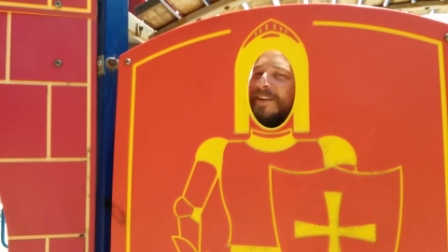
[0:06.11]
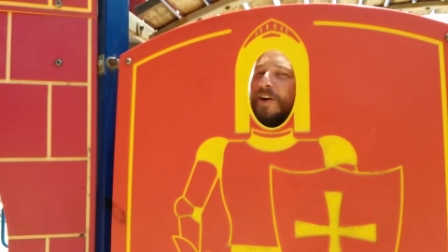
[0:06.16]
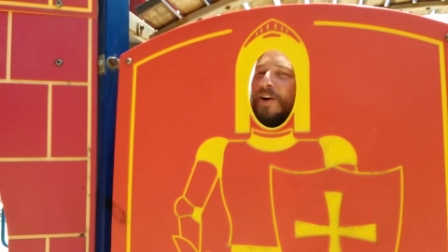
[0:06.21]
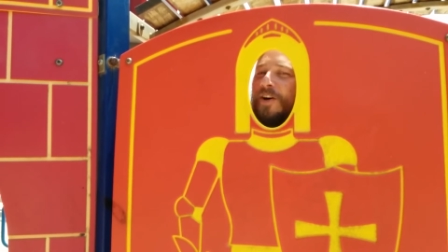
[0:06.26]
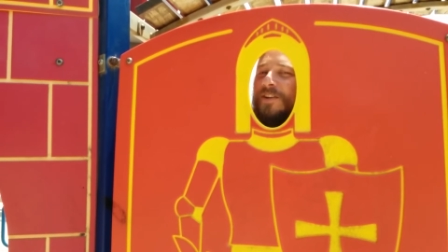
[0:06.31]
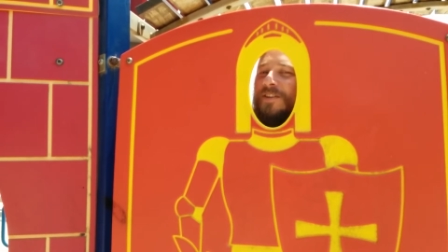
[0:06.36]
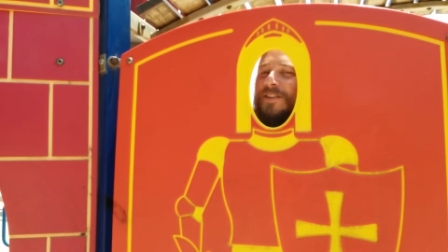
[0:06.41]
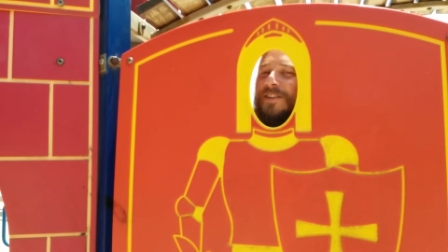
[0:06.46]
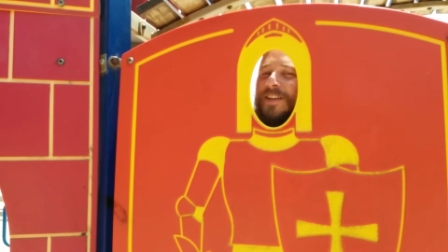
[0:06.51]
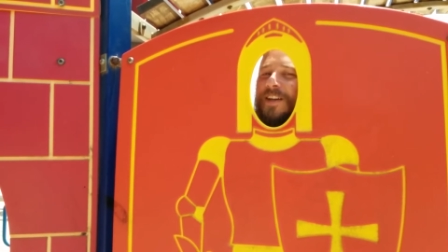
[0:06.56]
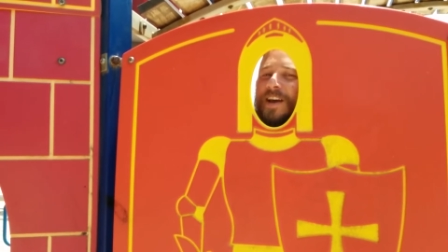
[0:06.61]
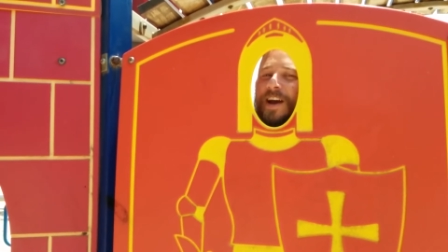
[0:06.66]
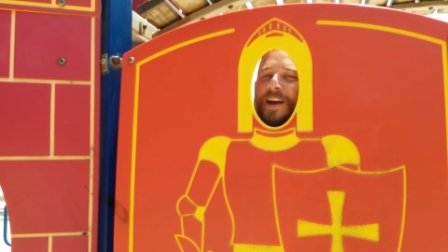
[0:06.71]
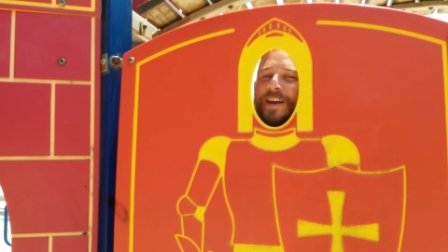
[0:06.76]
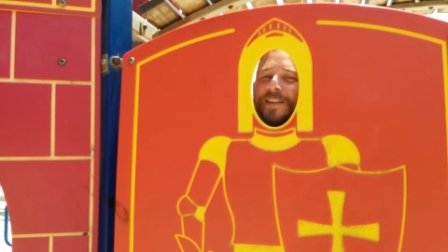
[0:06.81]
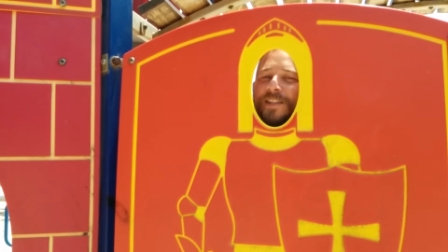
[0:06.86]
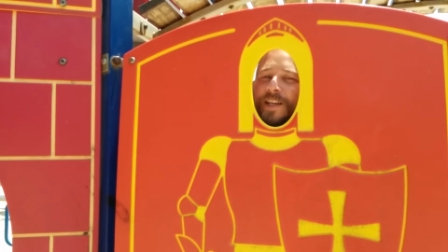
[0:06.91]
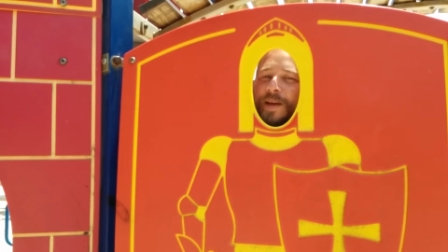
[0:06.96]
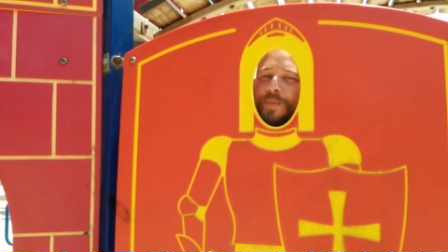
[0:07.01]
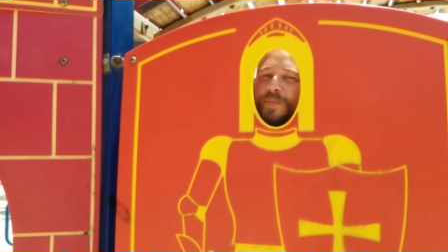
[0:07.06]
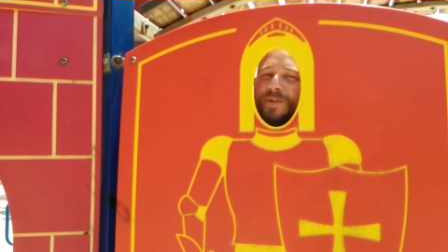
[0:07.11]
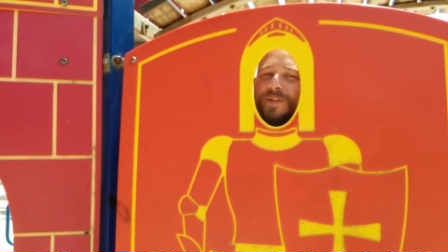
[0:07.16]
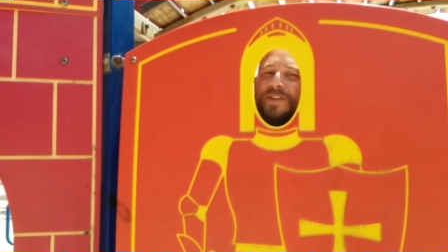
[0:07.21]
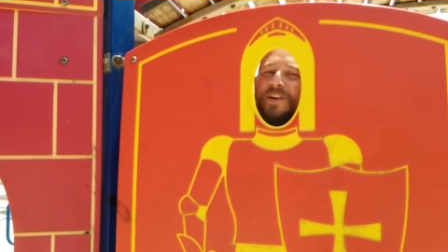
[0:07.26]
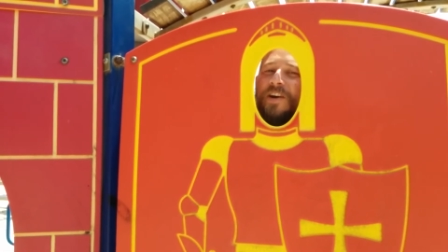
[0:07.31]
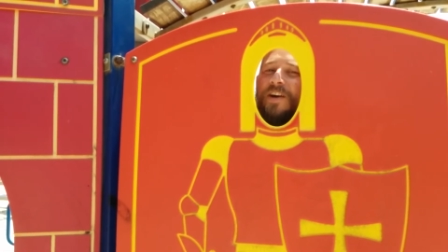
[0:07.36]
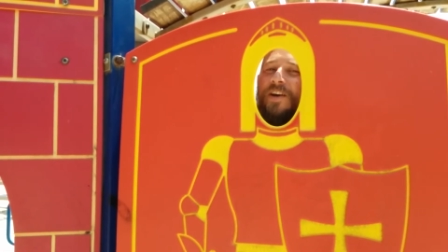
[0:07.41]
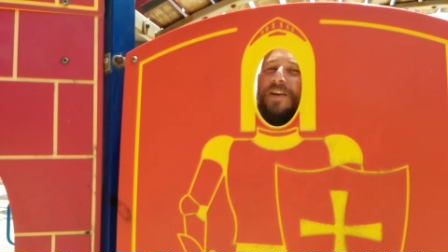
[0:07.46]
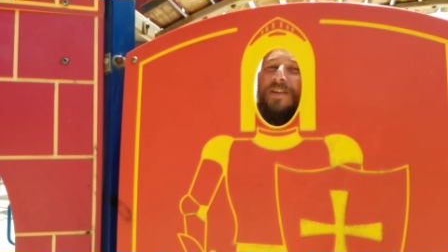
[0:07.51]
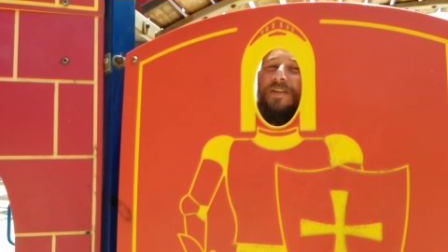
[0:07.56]
On today's
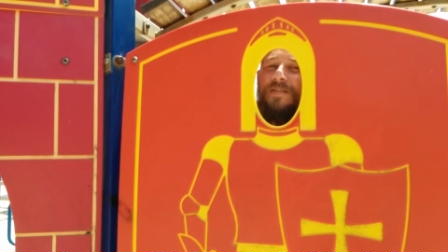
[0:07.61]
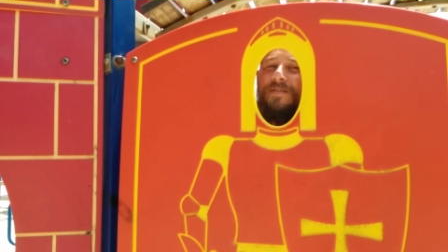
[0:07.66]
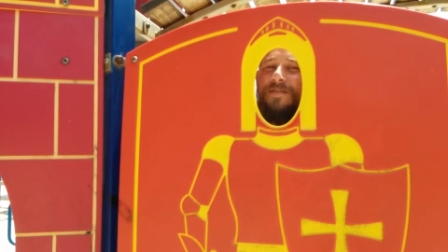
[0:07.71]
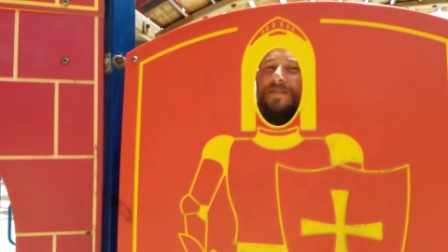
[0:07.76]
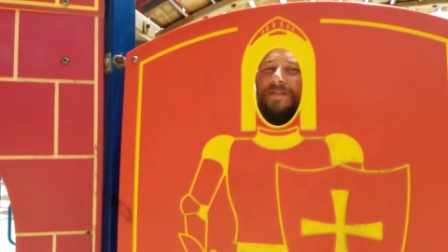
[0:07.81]
episode,